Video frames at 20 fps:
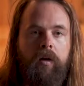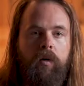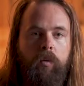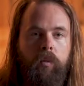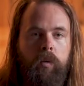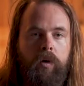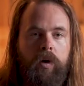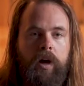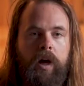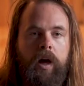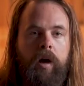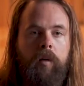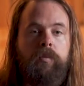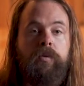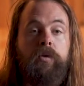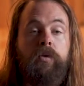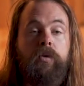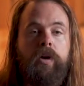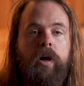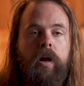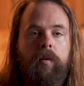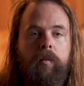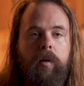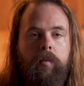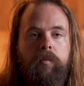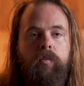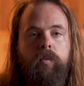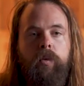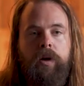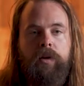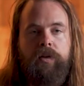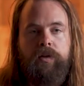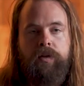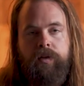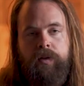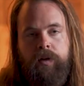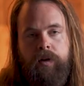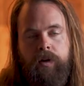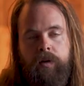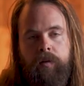will help you come up with
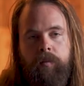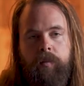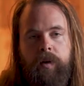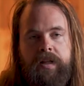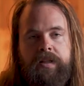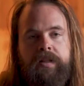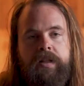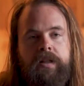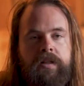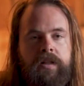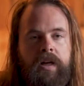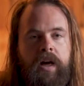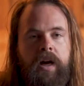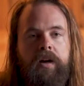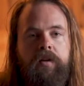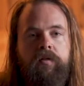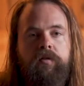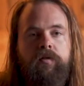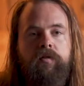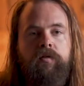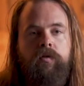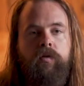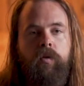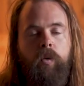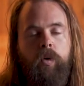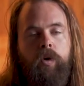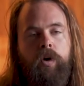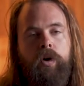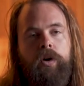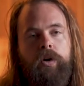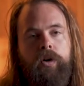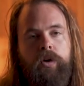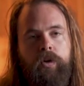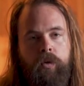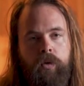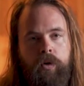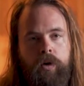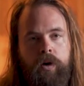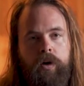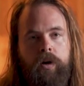the best design for
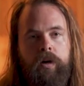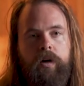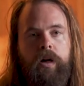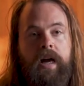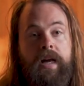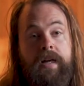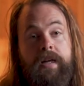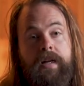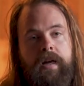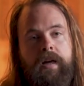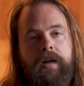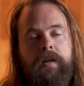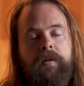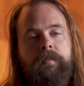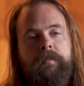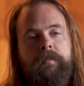your idea.